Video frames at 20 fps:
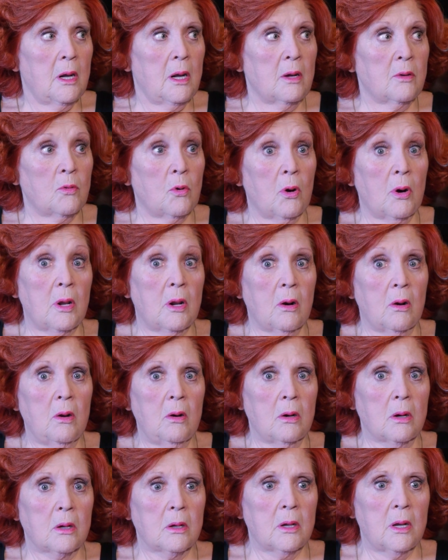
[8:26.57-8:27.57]
And Roy
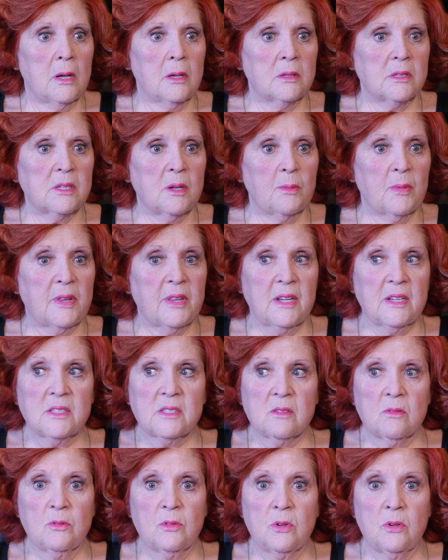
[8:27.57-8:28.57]
Clark and some of
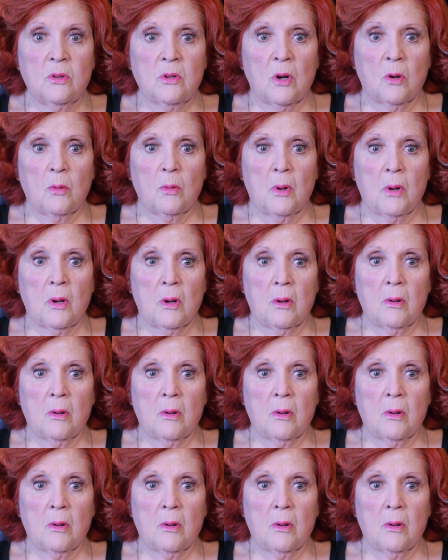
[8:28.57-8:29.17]
these, Roy